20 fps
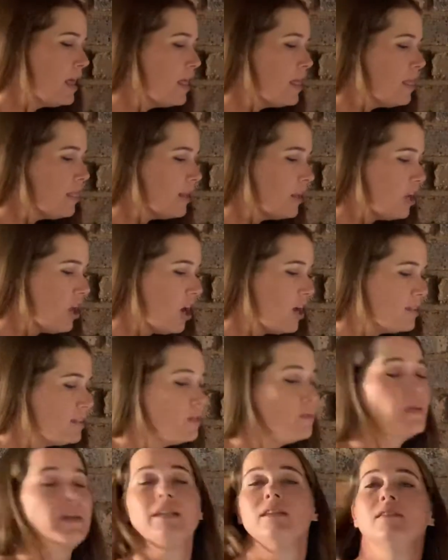The last
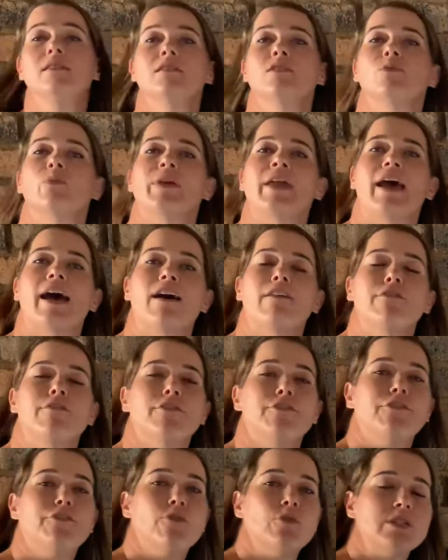one, we have
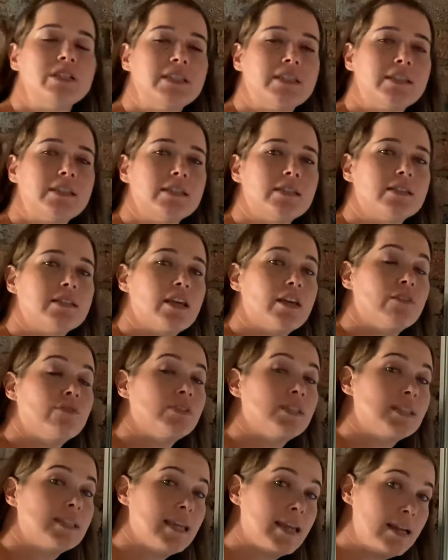46 over
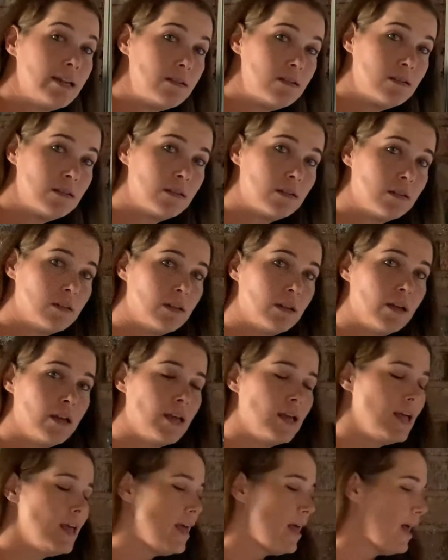10.
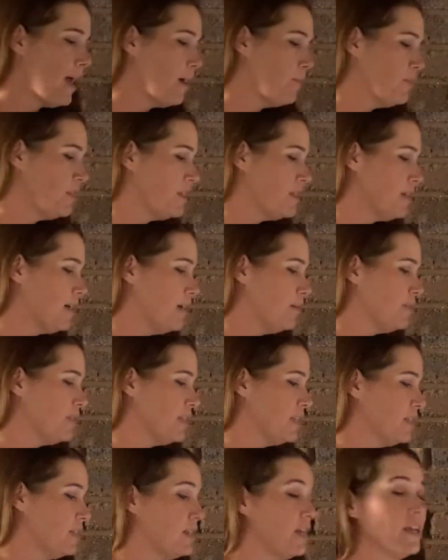How many times
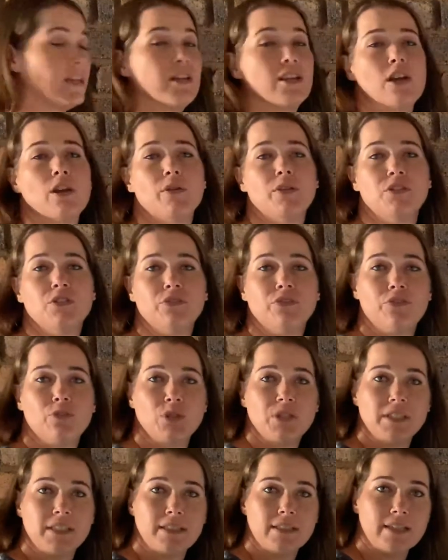can 10 go into
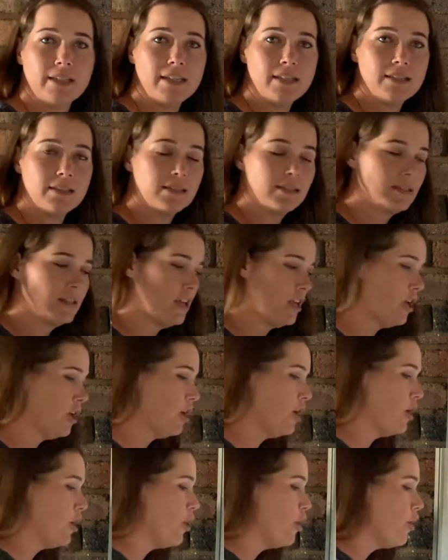46?
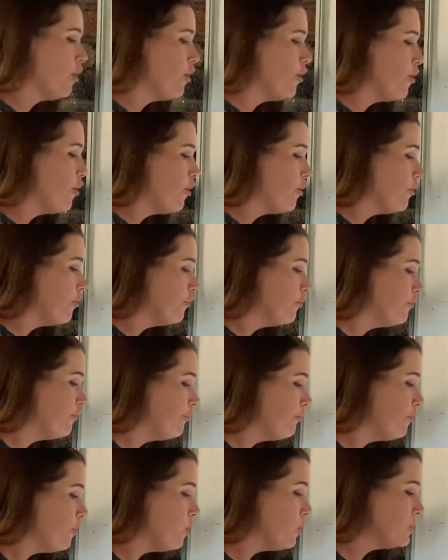
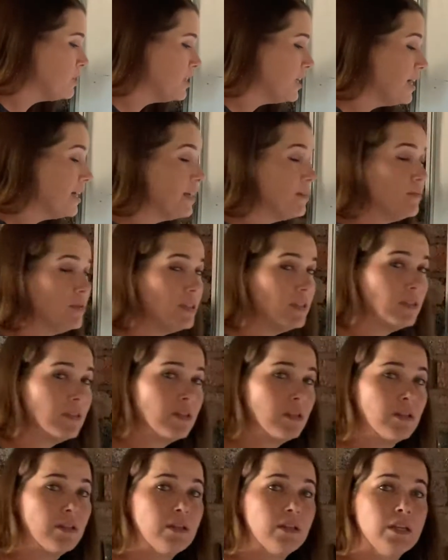4 times.
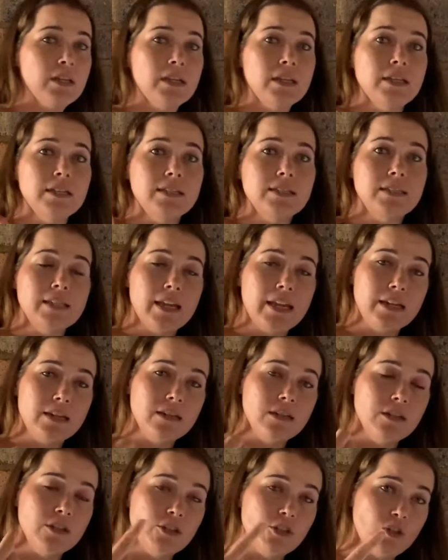
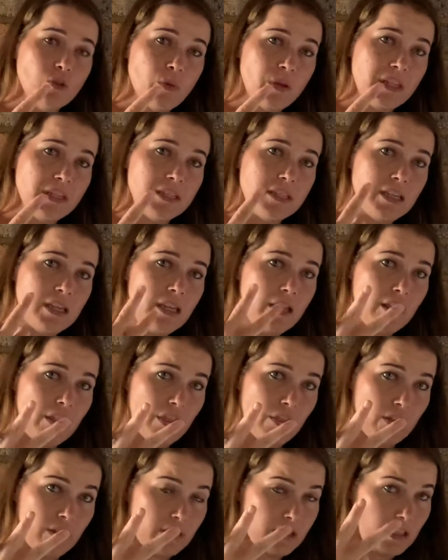10, 20,
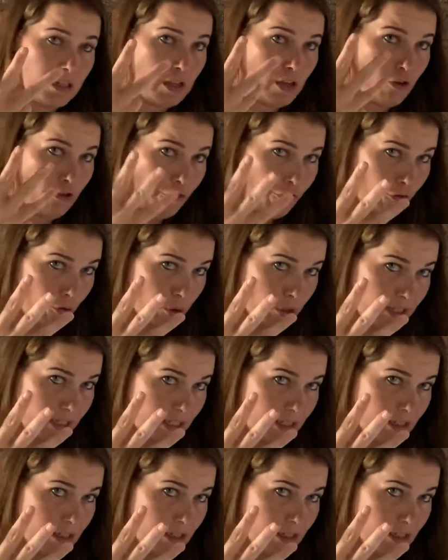30, 40.